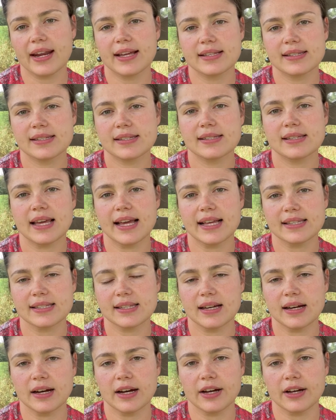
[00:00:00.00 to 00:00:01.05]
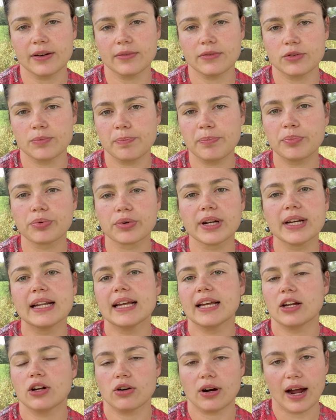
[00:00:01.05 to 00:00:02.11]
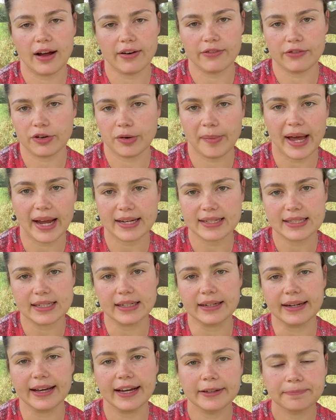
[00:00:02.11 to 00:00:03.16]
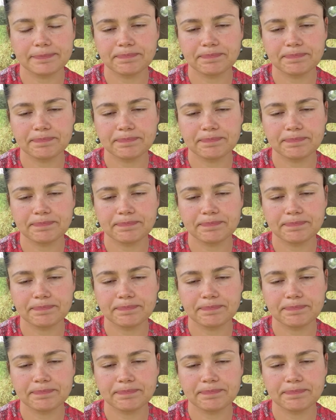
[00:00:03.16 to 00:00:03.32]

It's a breeding ground for bacteria.